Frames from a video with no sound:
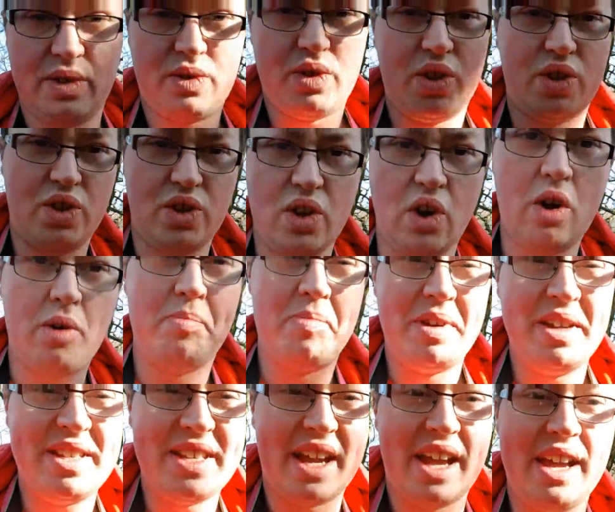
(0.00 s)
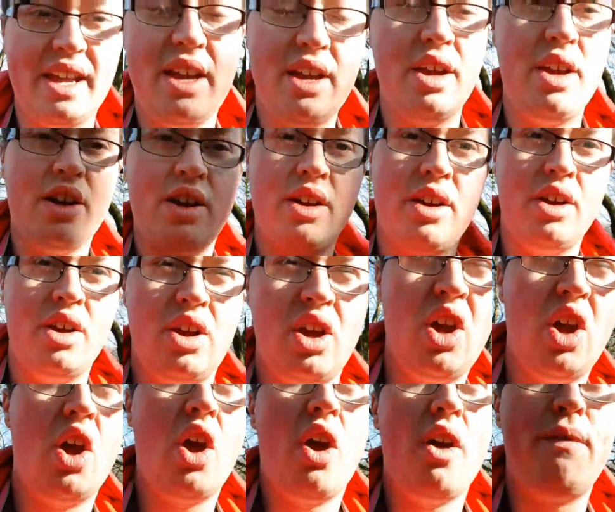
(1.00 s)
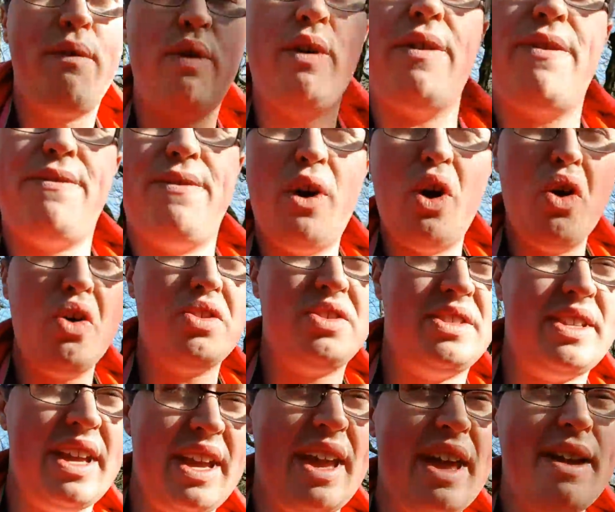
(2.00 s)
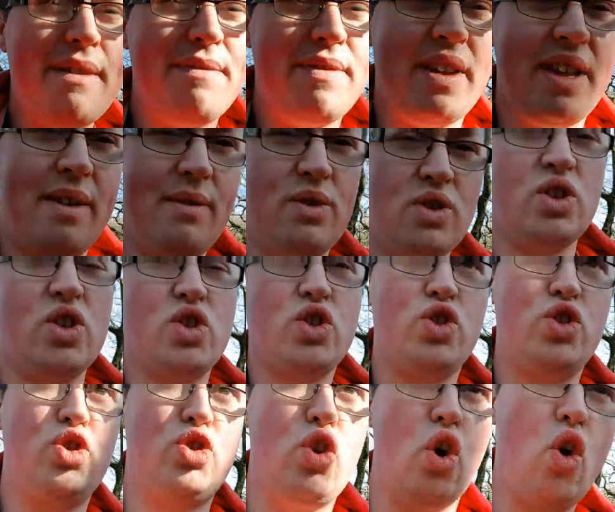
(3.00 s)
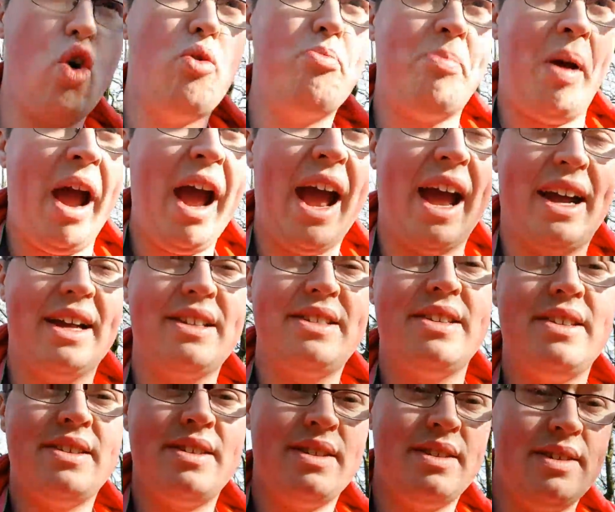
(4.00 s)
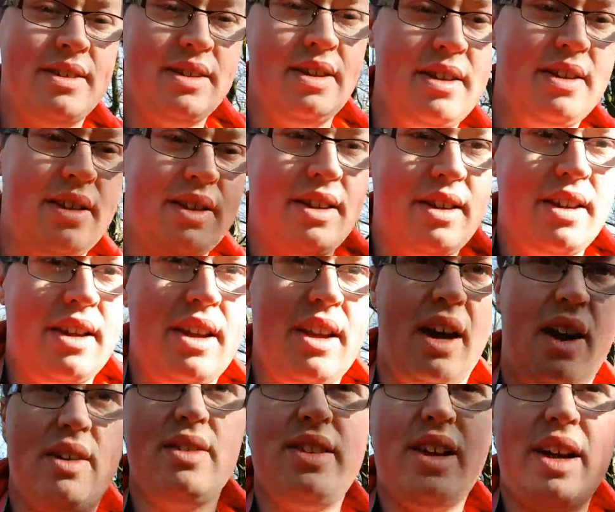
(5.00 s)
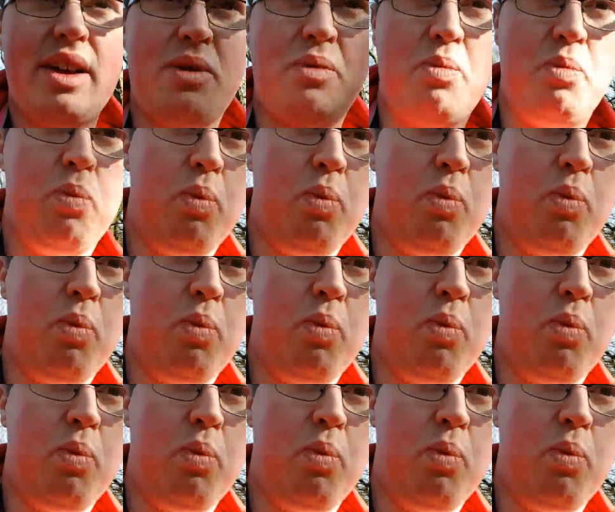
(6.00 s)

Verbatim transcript: was just so busy. For a Thursday evening, it was just so packed. I was like,